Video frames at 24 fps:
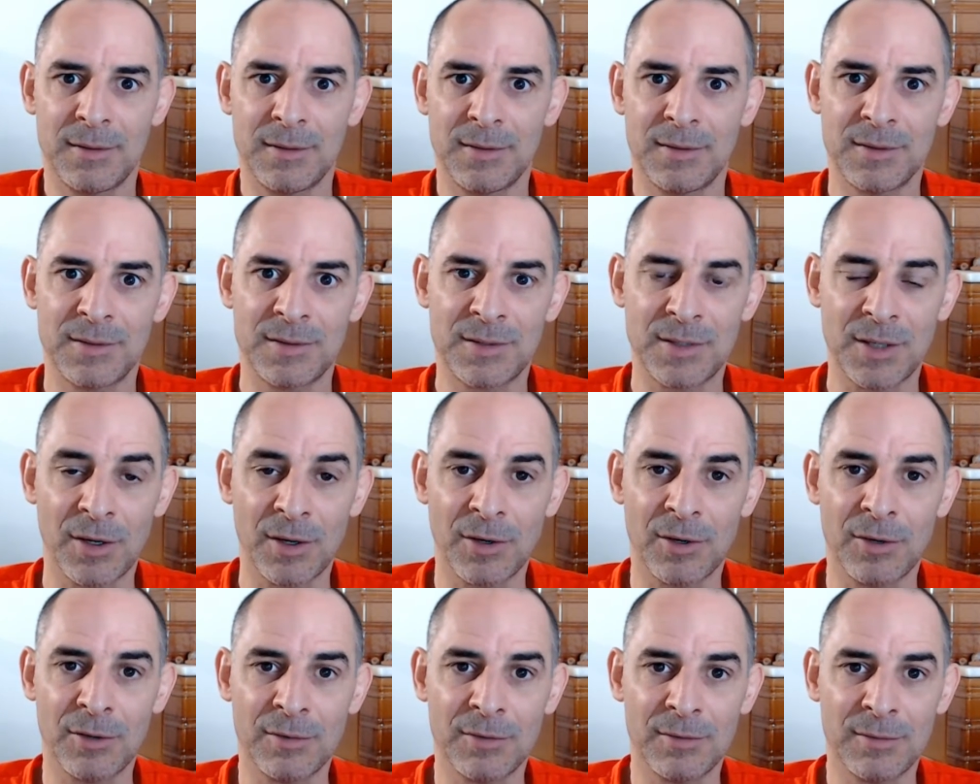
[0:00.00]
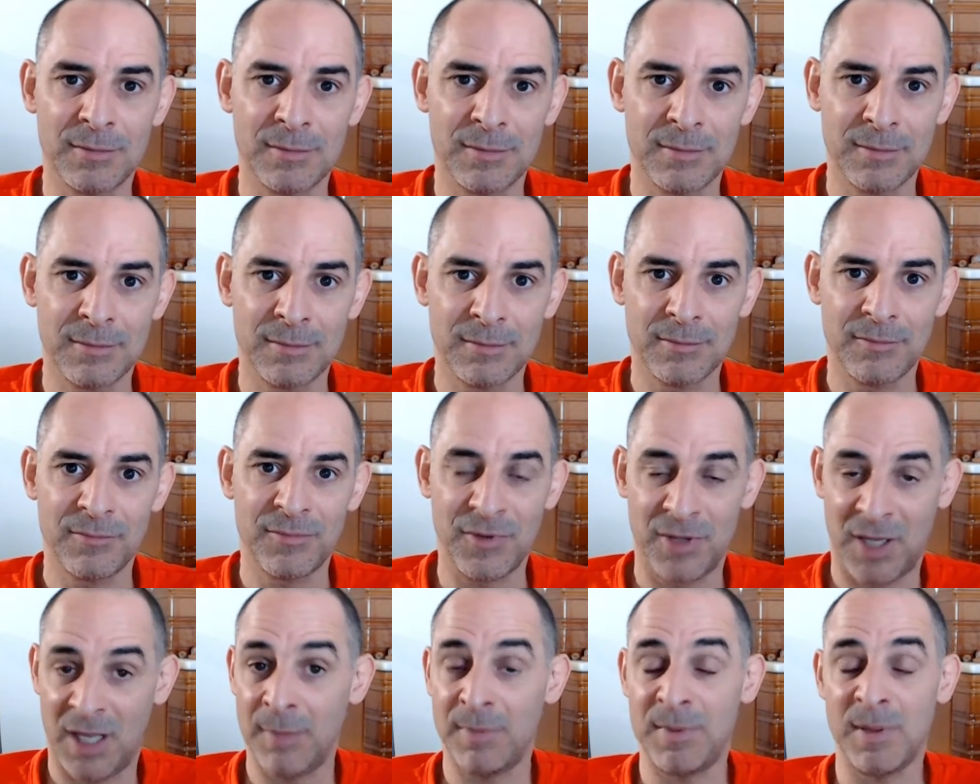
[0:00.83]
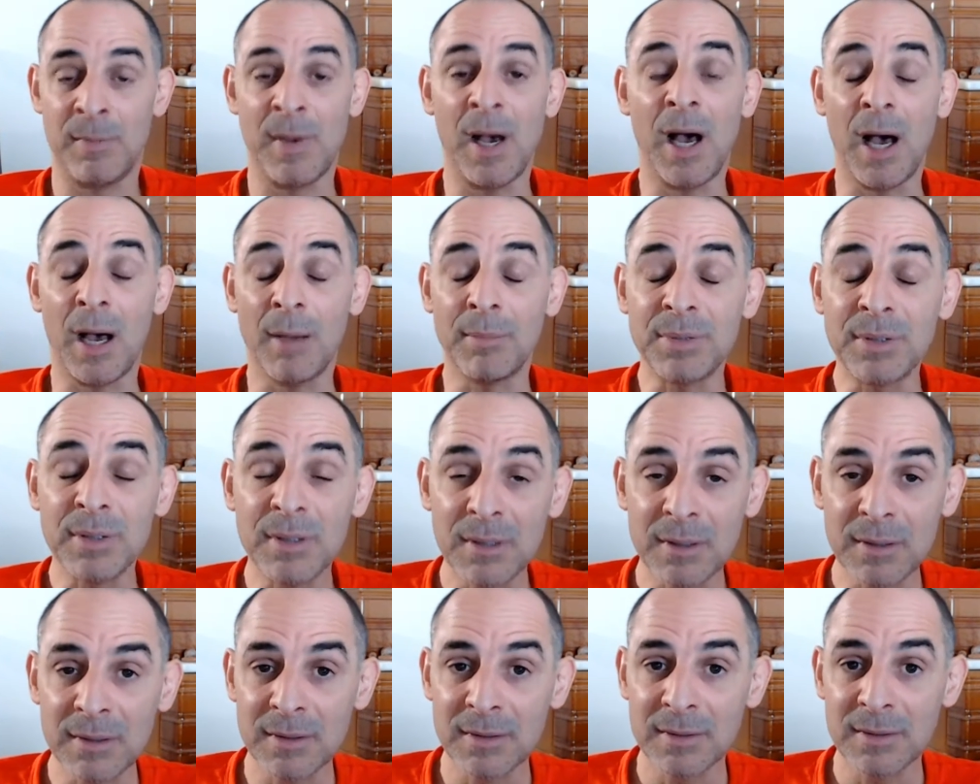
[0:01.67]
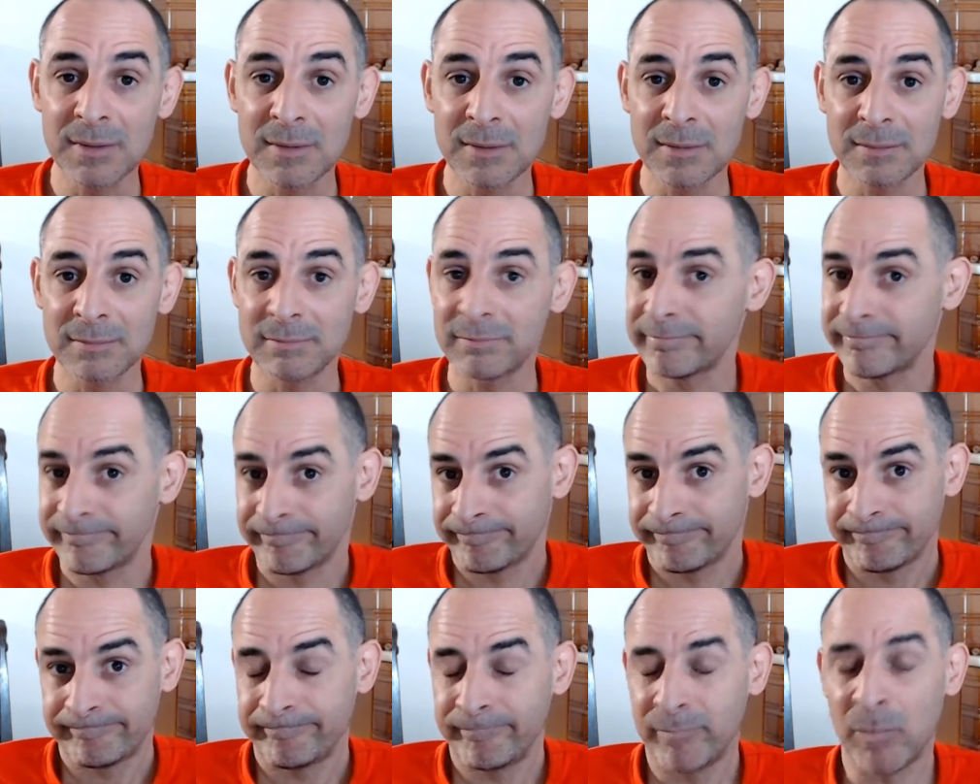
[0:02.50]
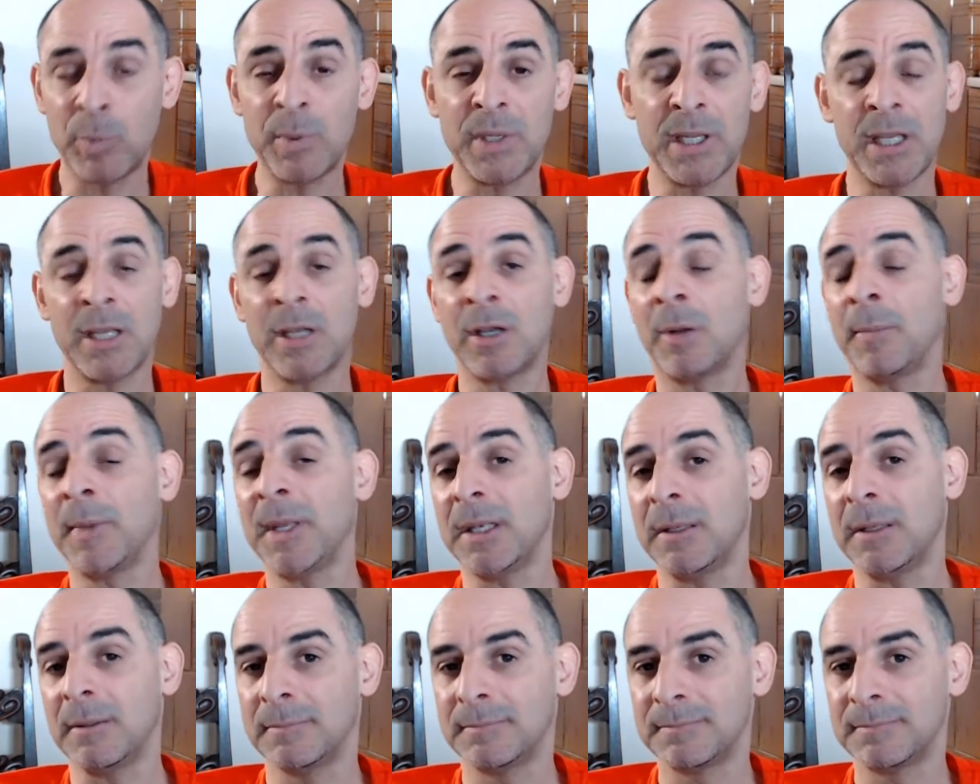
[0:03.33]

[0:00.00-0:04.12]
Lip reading: So if you keep them up, nobody can come in.